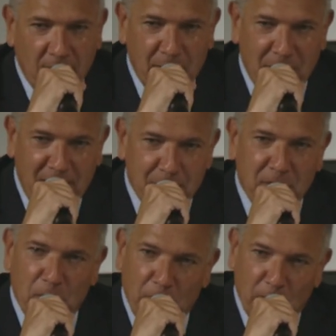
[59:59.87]
on Mohammed
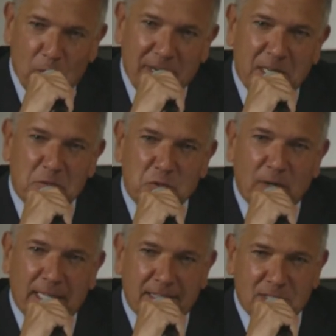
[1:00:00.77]
Nuru when he was
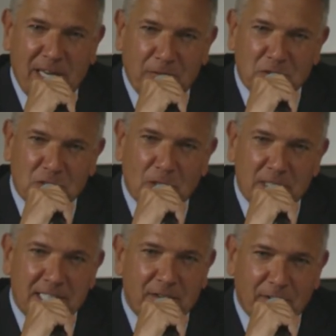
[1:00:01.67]
running the San Francisco
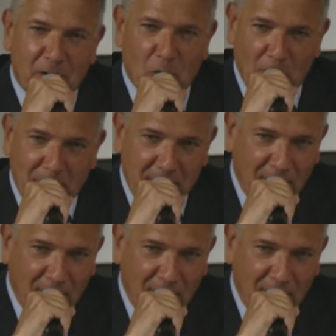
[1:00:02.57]
League of Urban